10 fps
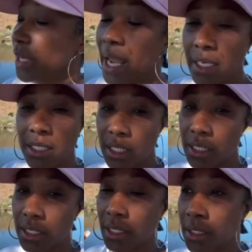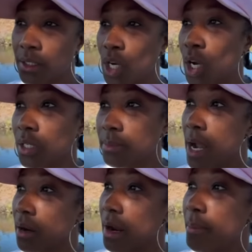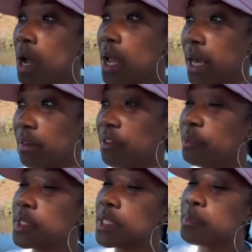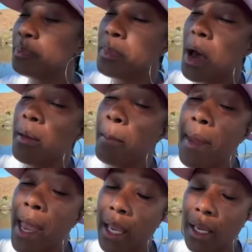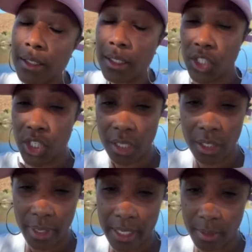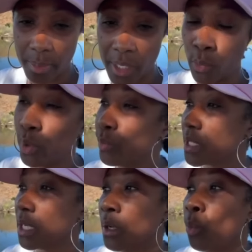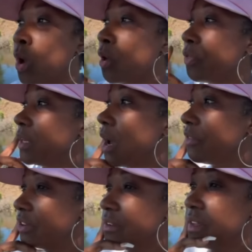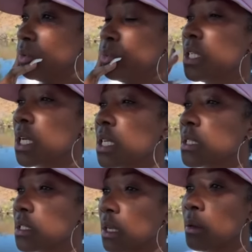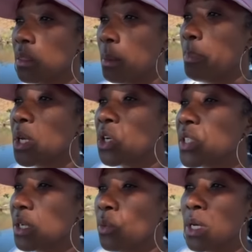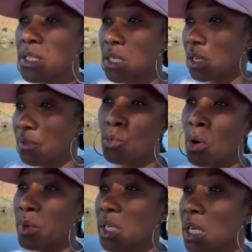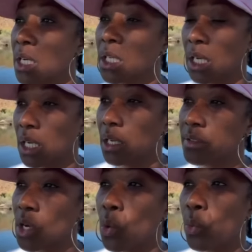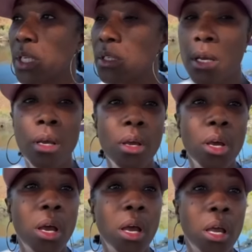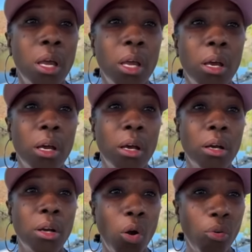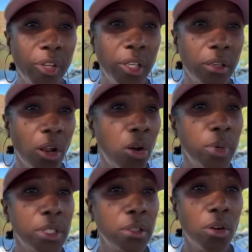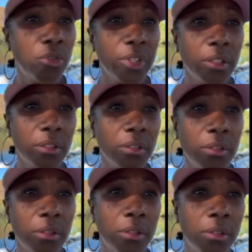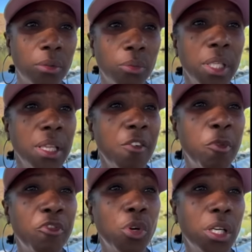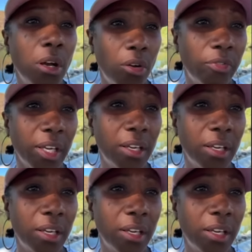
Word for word: we had chili cheese dogs my grandma had a an amazing chili recipe and we was getting wealthy off of it. We just the the building wasn't giving what we needed to give, so COVID, we COVID COVID? No, it wasn't COVID. We left before the COVID